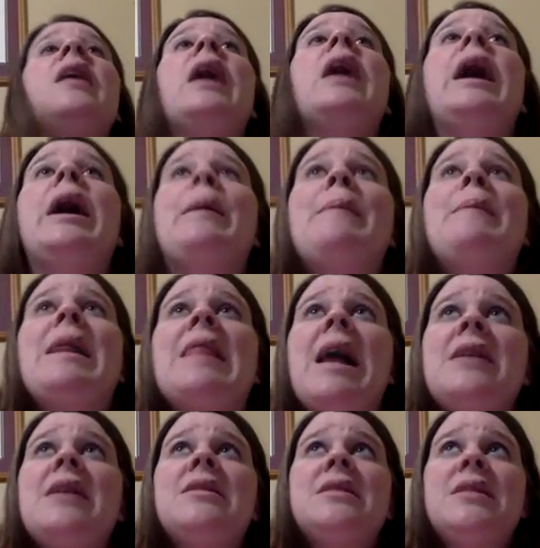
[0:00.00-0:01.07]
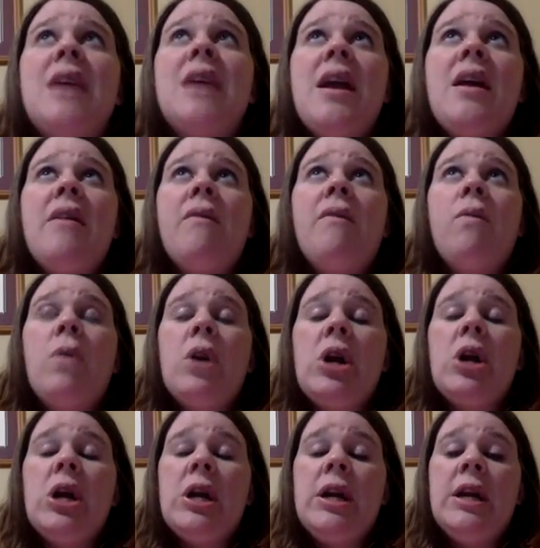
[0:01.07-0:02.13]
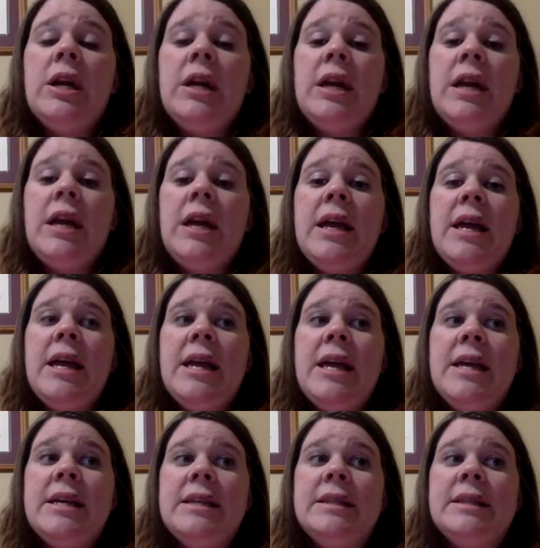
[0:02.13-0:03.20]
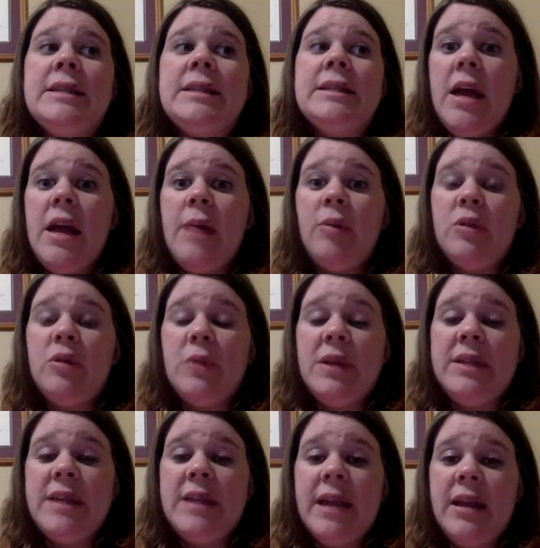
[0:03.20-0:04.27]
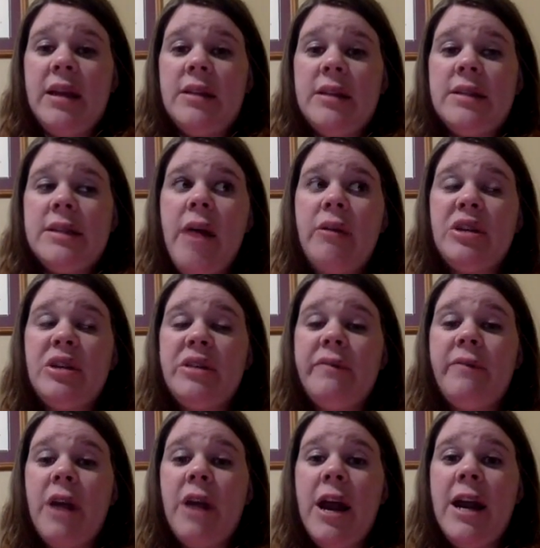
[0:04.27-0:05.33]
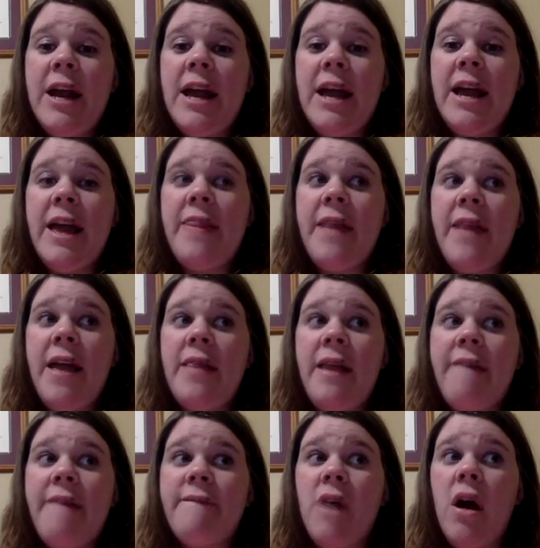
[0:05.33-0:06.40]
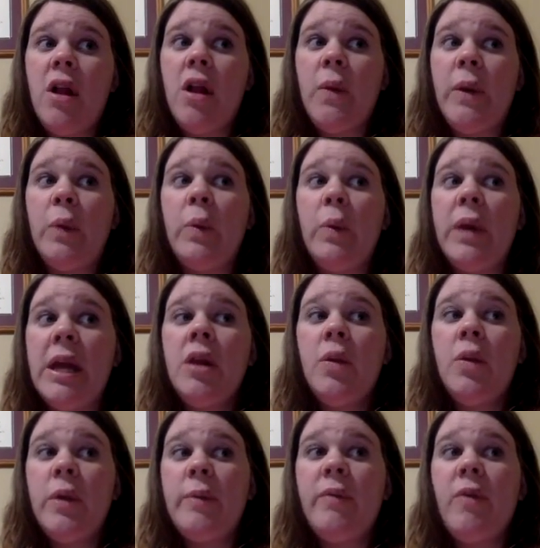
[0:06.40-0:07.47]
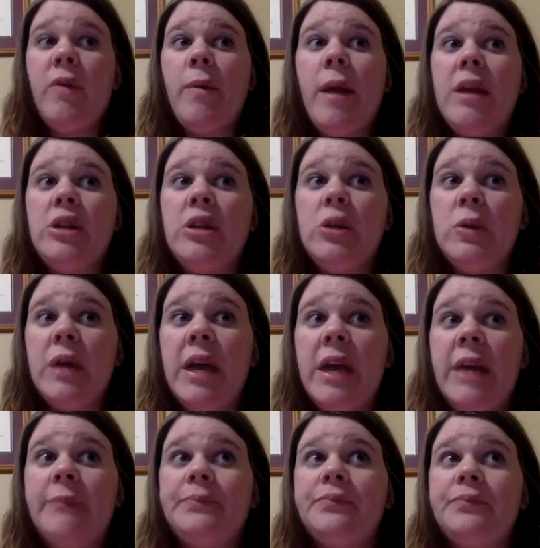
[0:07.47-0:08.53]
My last day of work is April 22nd, which is a Friday, and then that following week, the week before my due date,